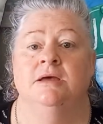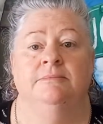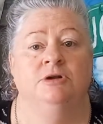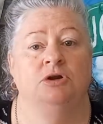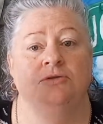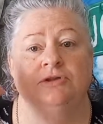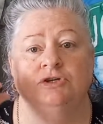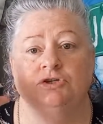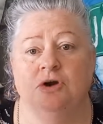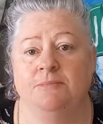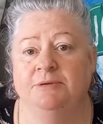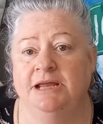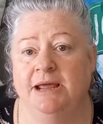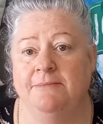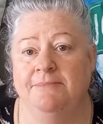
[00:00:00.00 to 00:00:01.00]
But on the
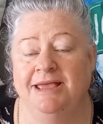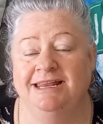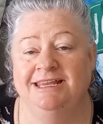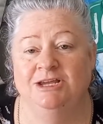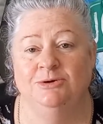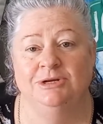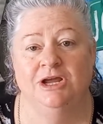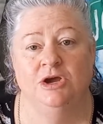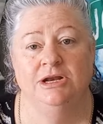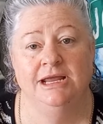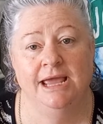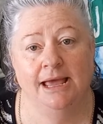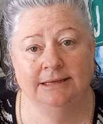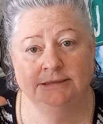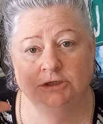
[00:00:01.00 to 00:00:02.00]
drop-down menu, it only
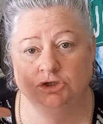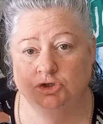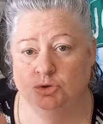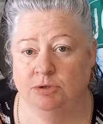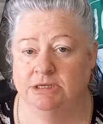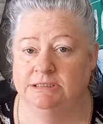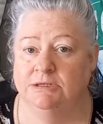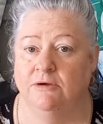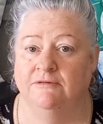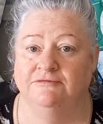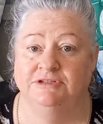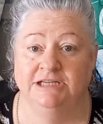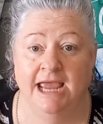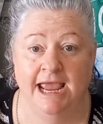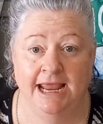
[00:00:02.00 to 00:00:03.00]
has a choice
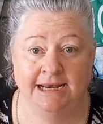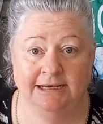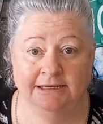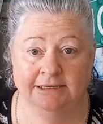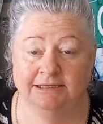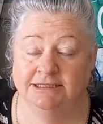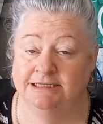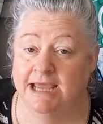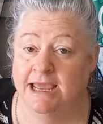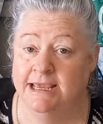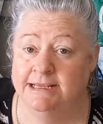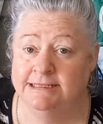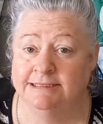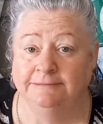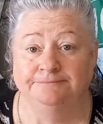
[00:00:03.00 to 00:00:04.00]
of 10
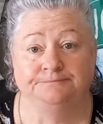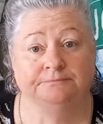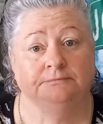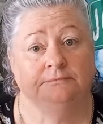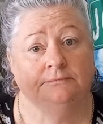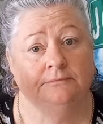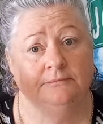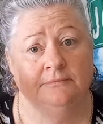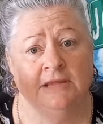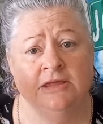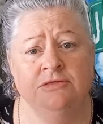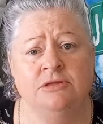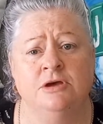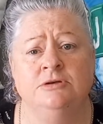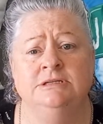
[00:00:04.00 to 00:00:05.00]
days,
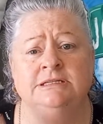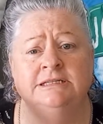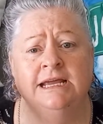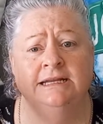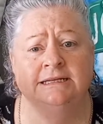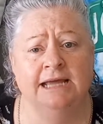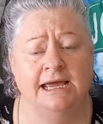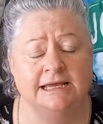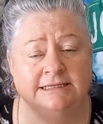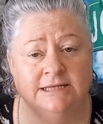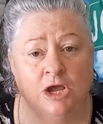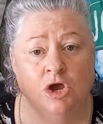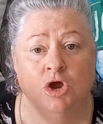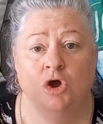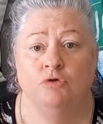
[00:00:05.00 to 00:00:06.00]
and those 10 days
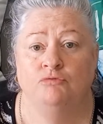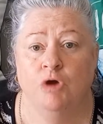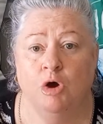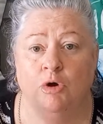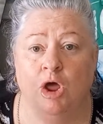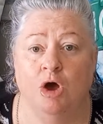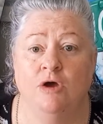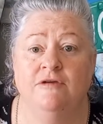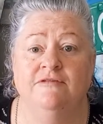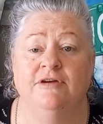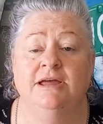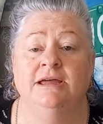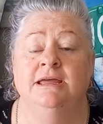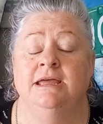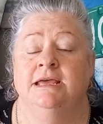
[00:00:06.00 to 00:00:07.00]
roll
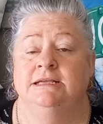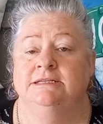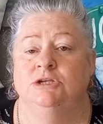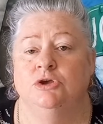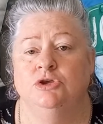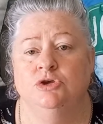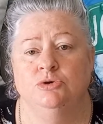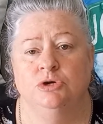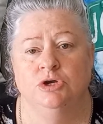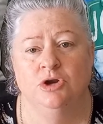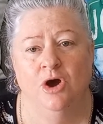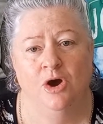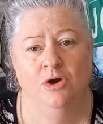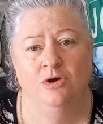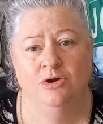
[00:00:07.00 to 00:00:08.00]
over. So you can
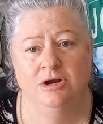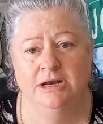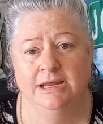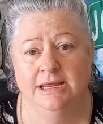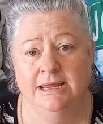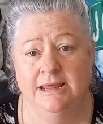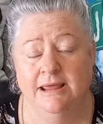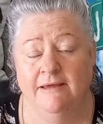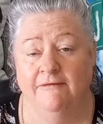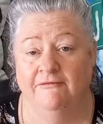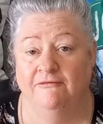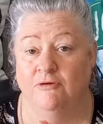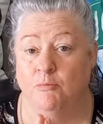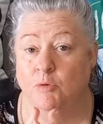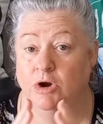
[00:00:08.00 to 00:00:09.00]
only,
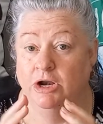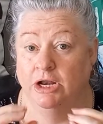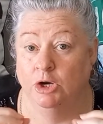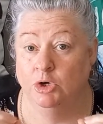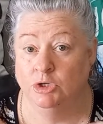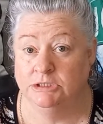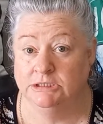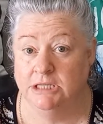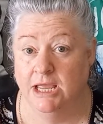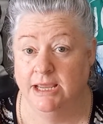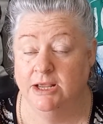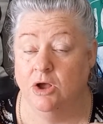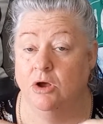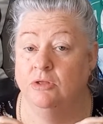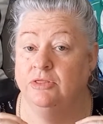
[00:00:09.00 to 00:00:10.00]
from what it looks
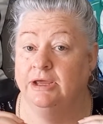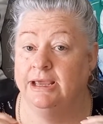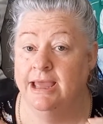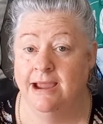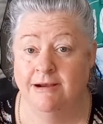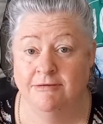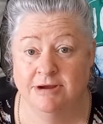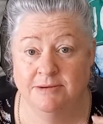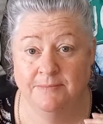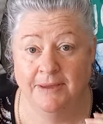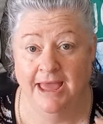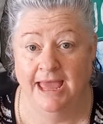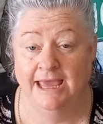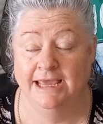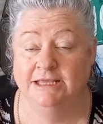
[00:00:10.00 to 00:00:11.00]
like on the current
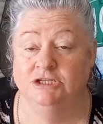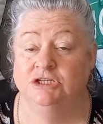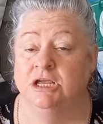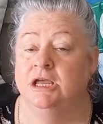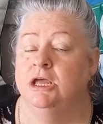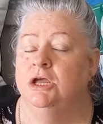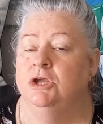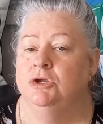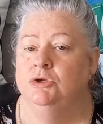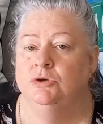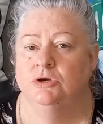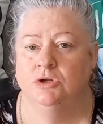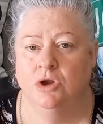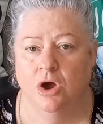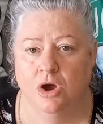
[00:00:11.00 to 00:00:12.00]
page, you
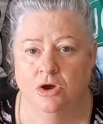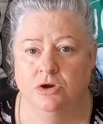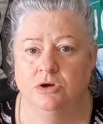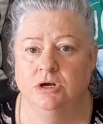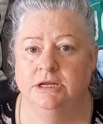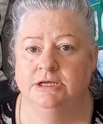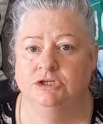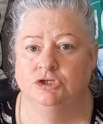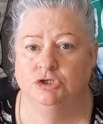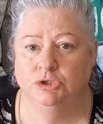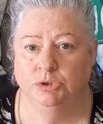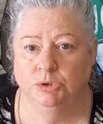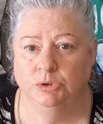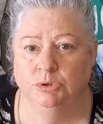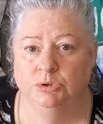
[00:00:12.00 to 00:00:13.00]
can only
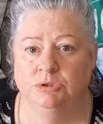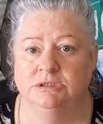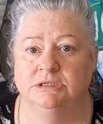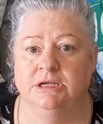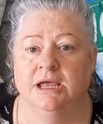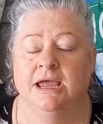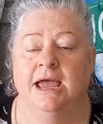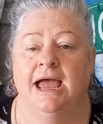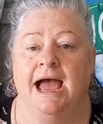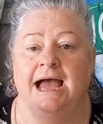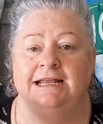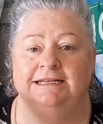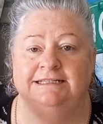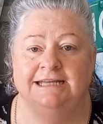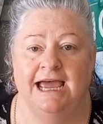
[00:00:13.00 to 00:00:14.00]
choose
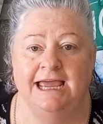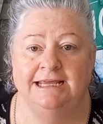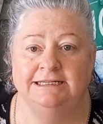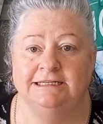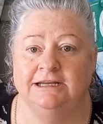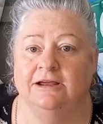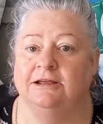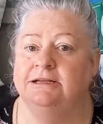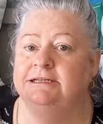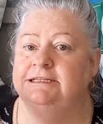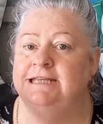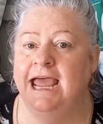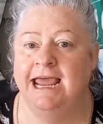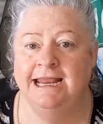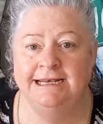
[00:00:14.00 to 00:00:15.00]
a date
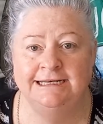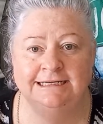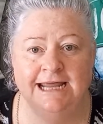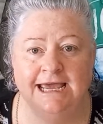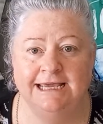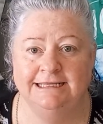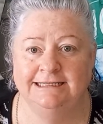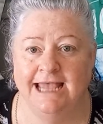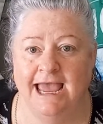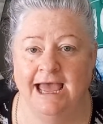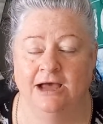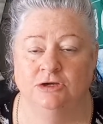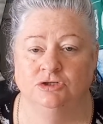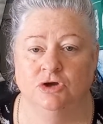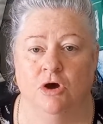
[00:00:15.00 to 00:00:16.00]
10 days
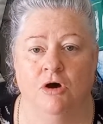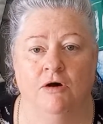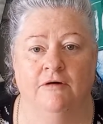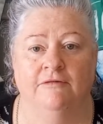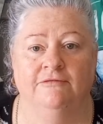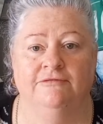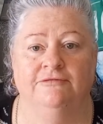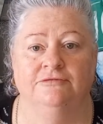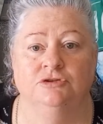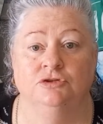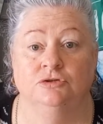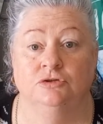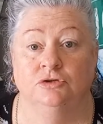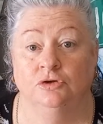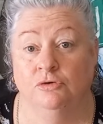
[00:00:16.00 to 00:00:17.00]
out of
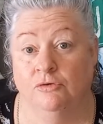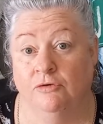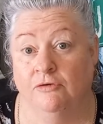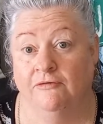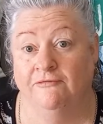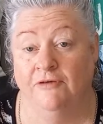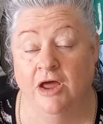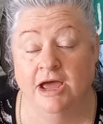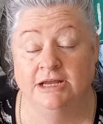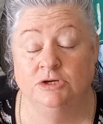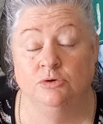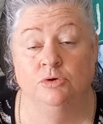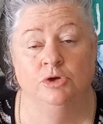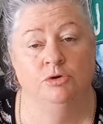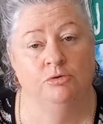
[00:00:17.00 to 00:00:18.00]
your flight
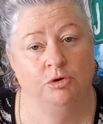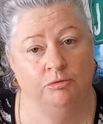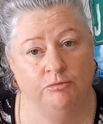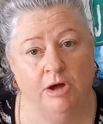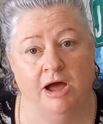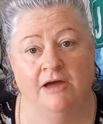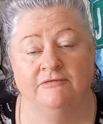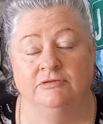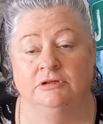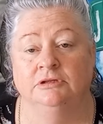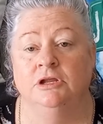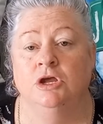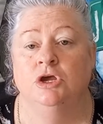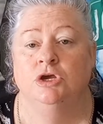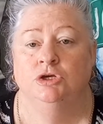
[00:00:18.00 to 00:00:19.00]
or your
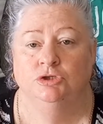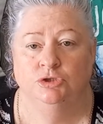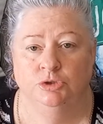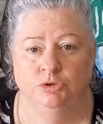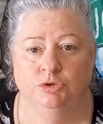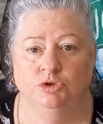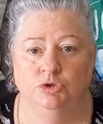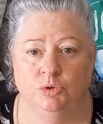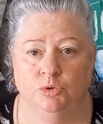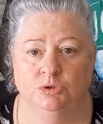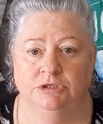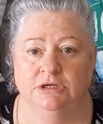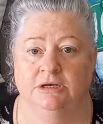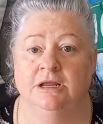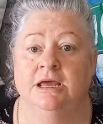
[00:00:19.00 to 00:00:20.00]
arrival to
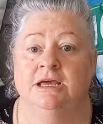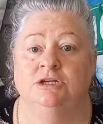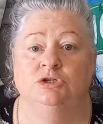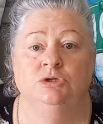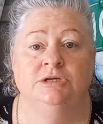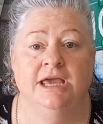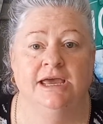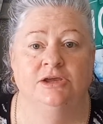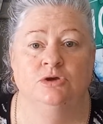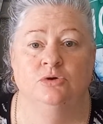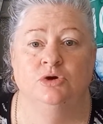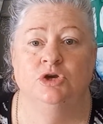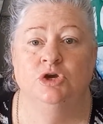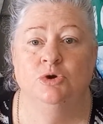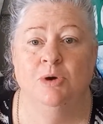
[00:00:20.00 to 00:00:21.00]
Jordan to get your
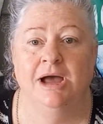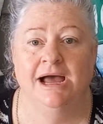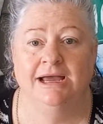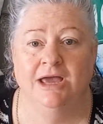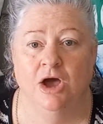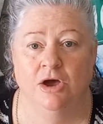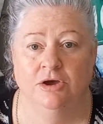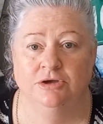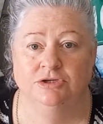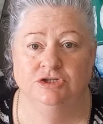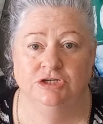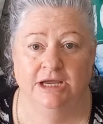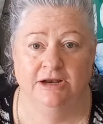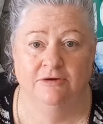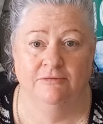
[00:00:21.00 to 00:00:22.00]
QR code
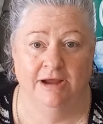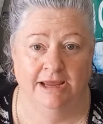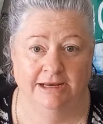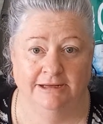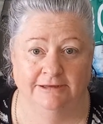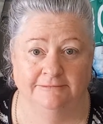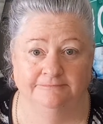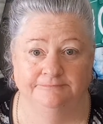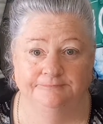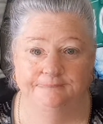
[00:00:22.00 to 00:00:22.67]
generated.